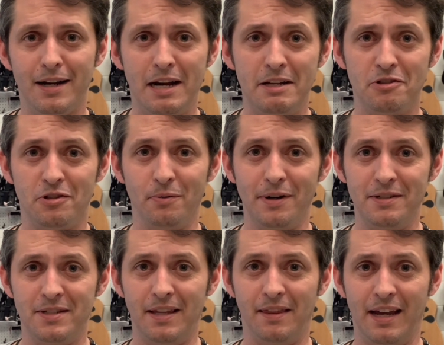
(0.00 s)
And just a way to
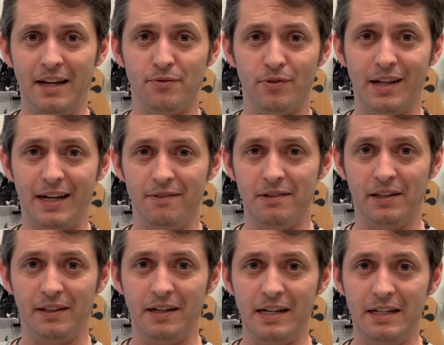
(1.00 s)
say thanks for like
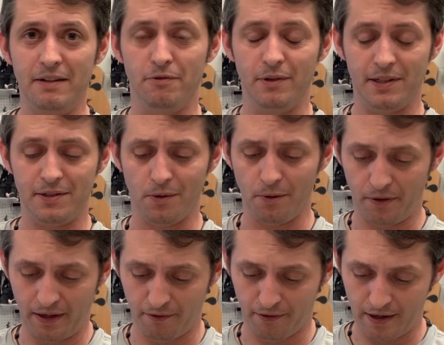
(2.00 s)
everything that he did with this whole
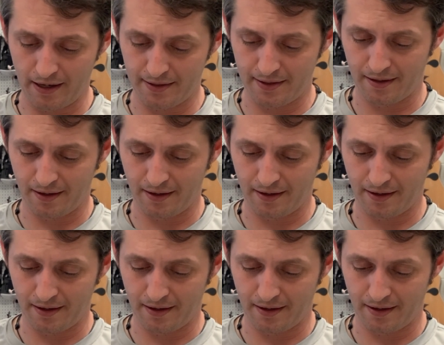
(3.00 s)
thing for us.